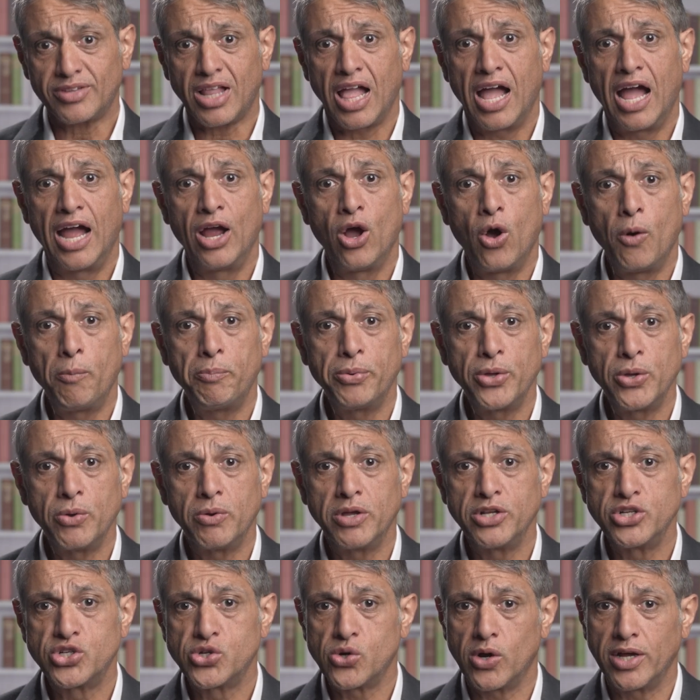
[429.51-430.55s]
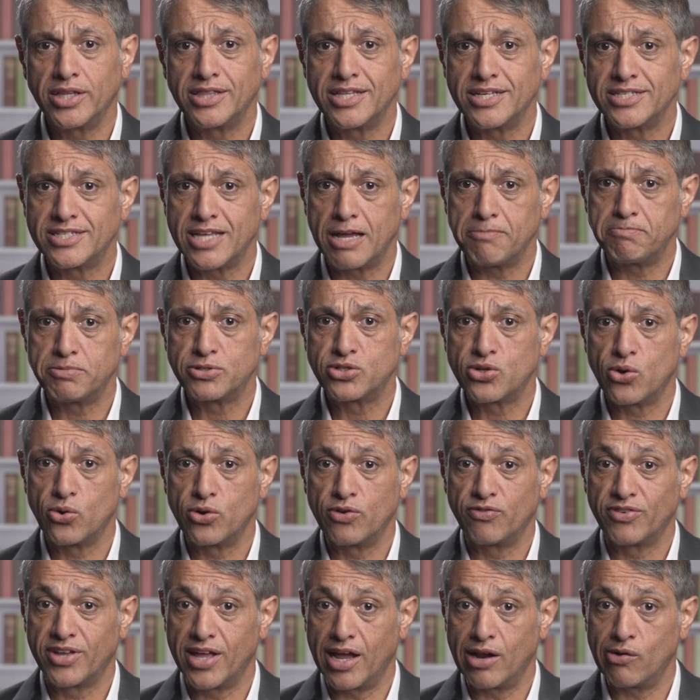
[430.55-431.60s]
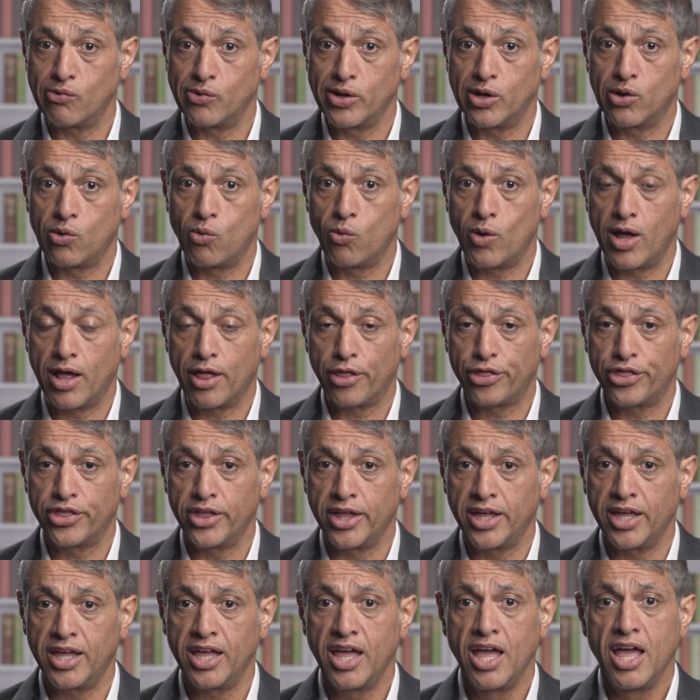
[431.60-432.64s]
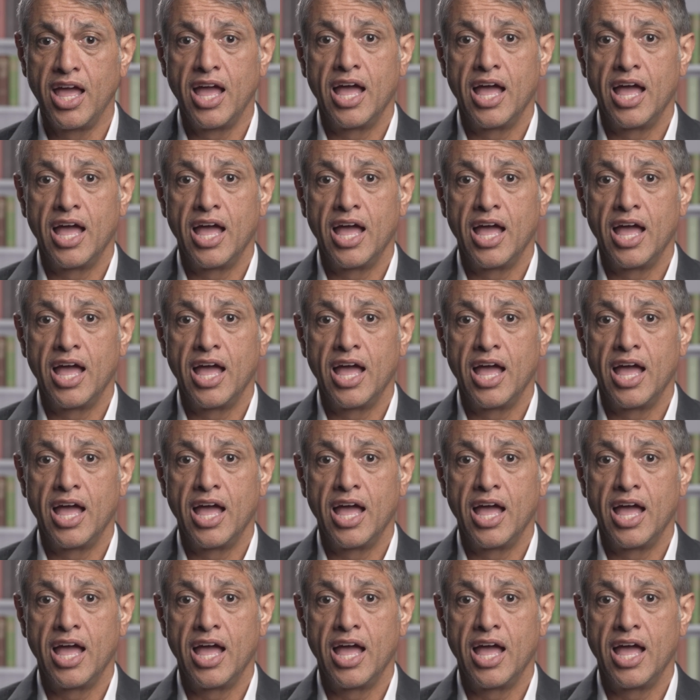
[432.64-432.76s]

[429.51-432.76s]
I hope you enjoyed this episode of Get Real Wealthy.